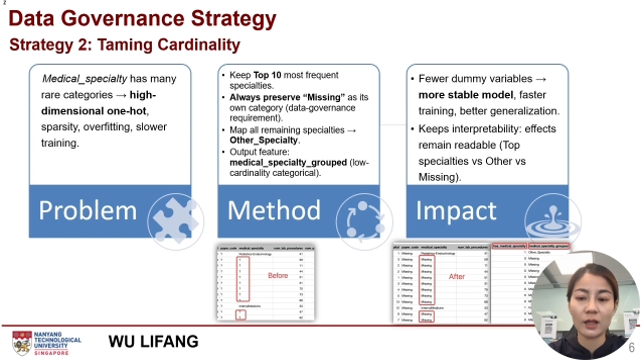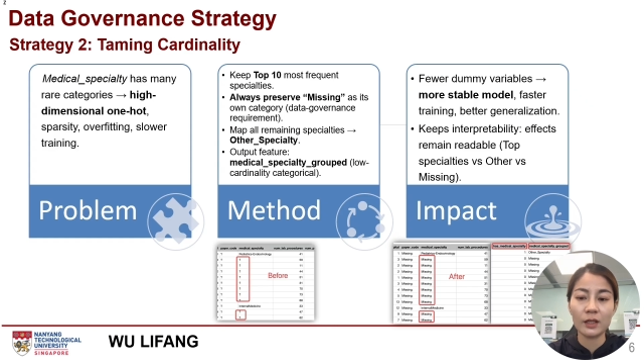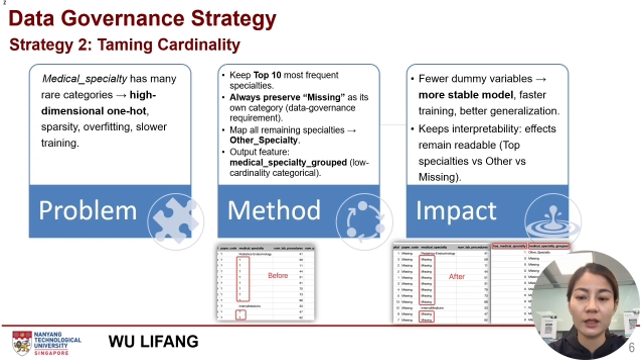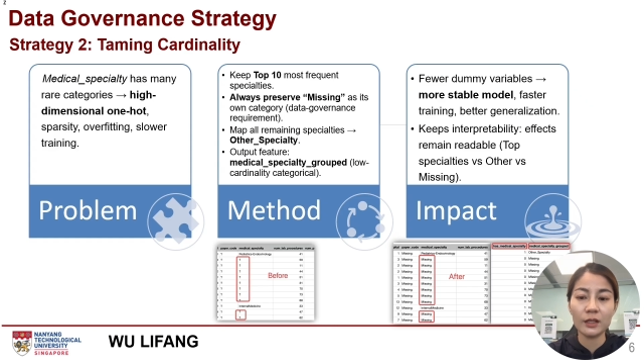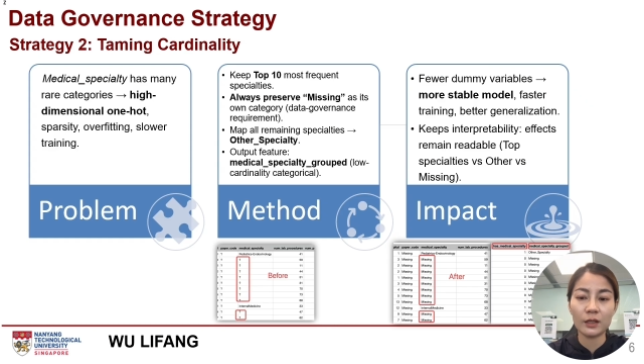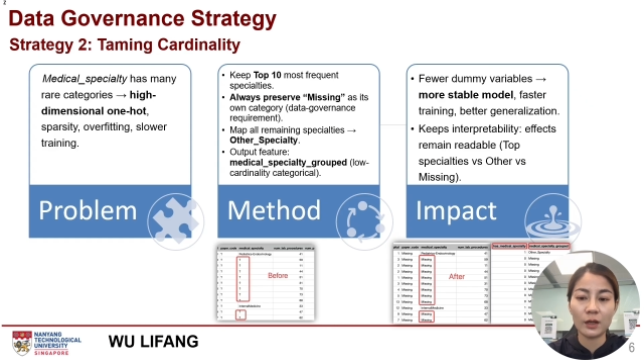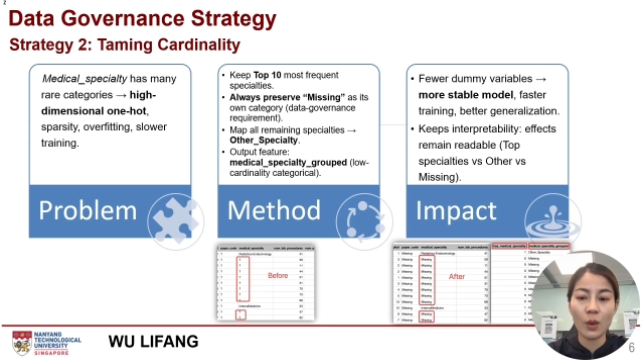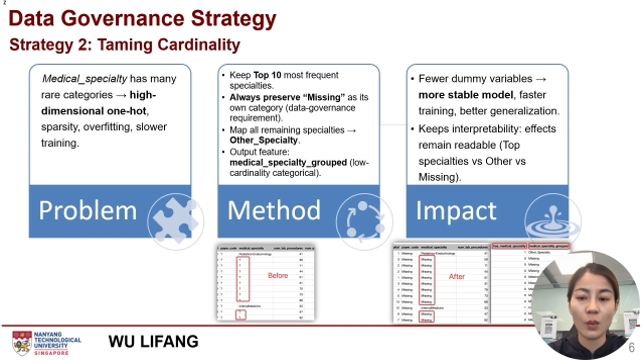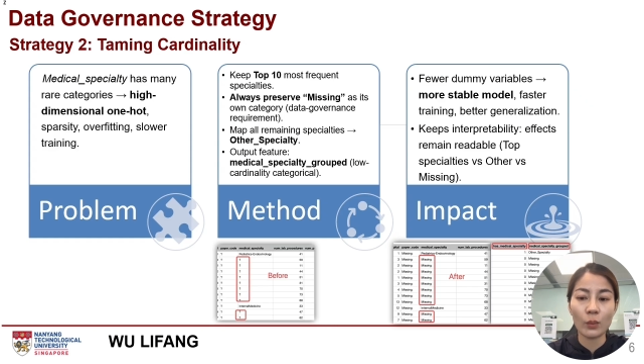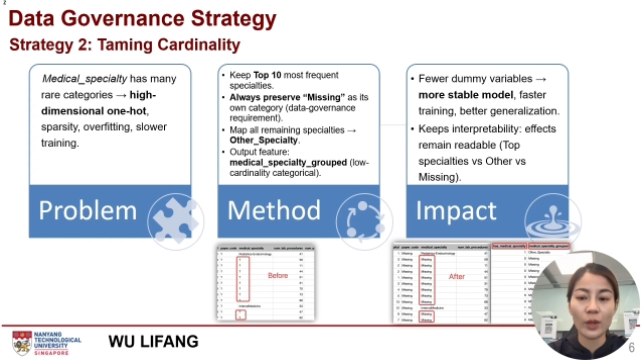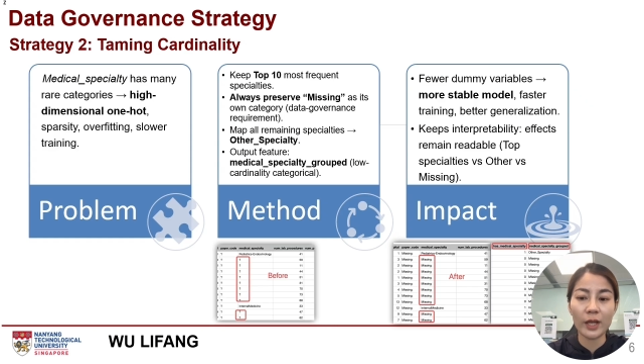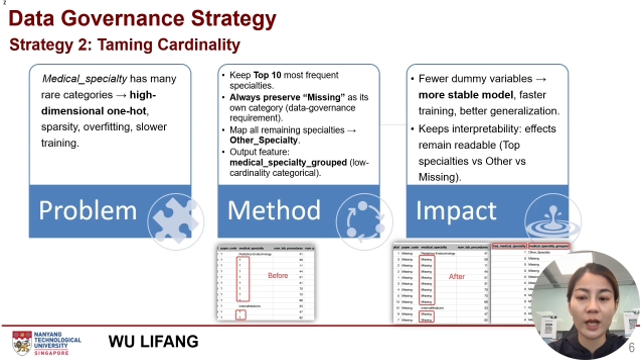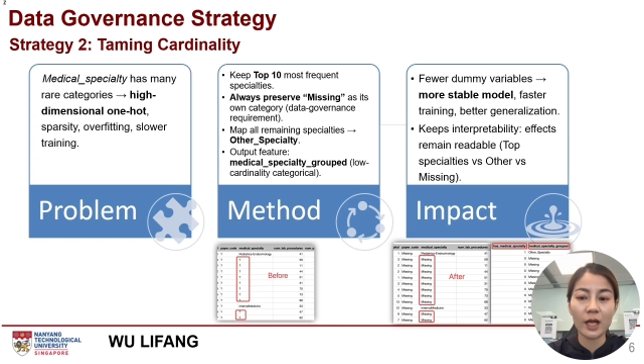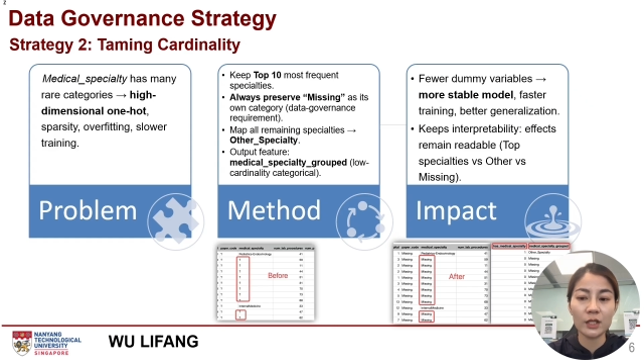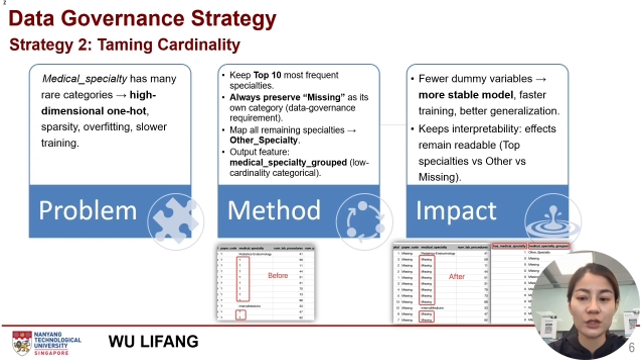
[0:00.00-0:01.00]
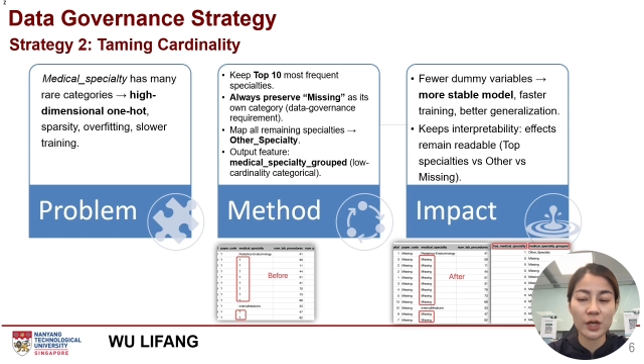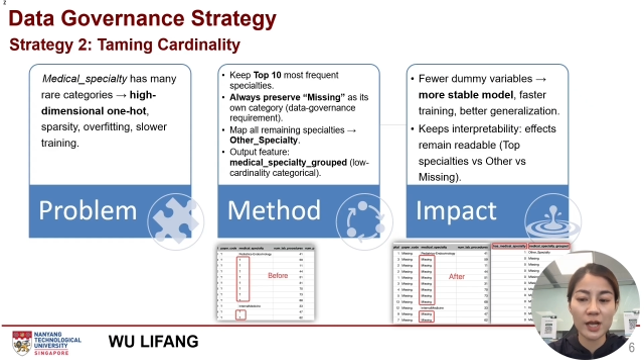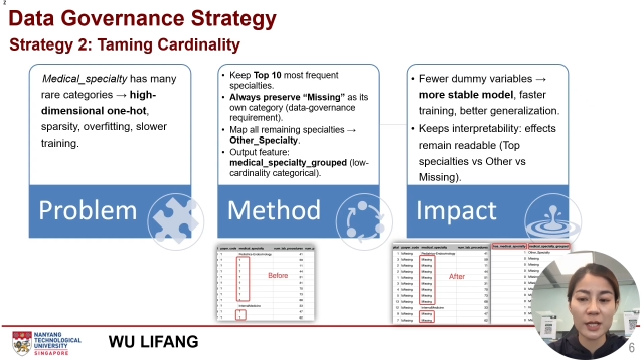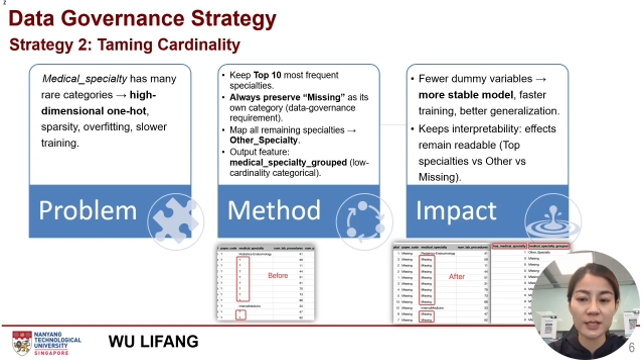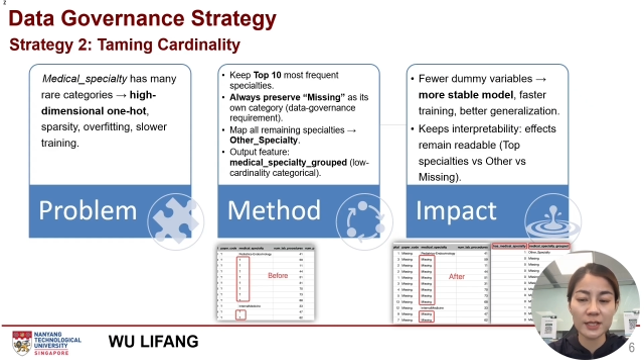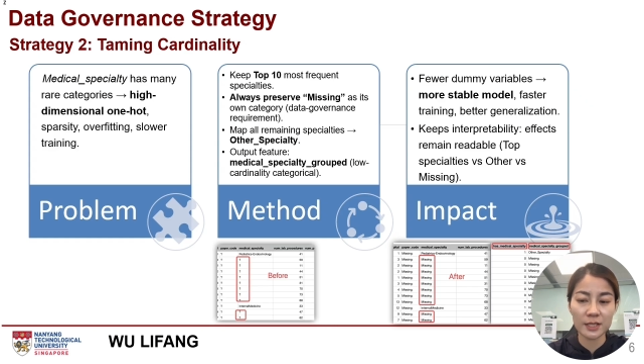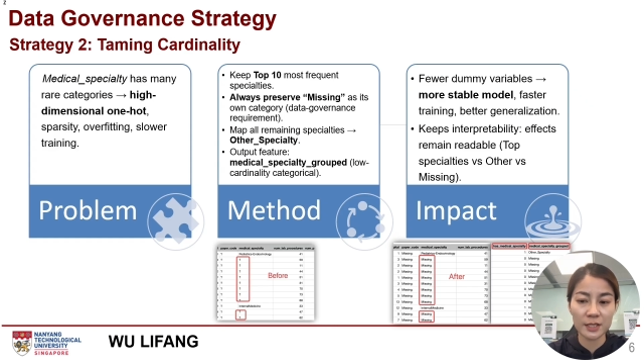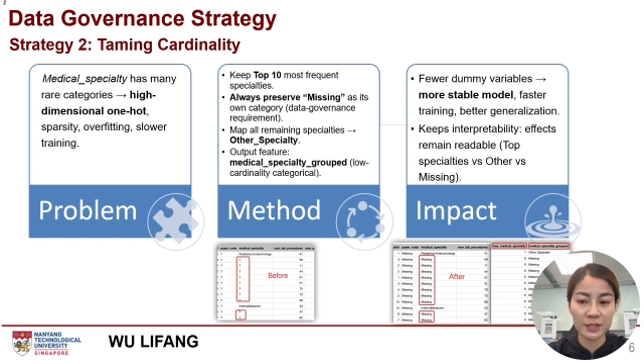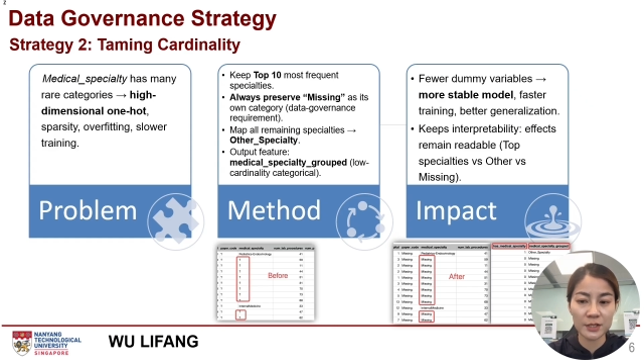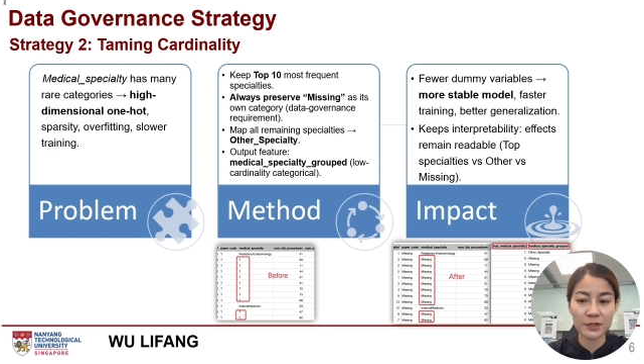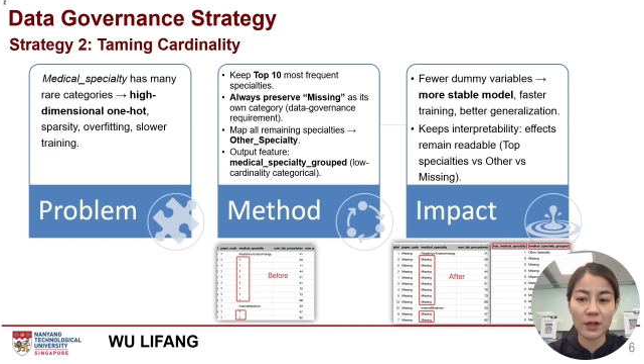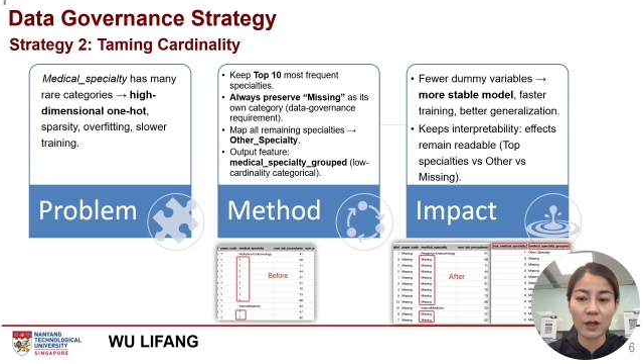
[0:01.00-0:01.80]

Here, we addresses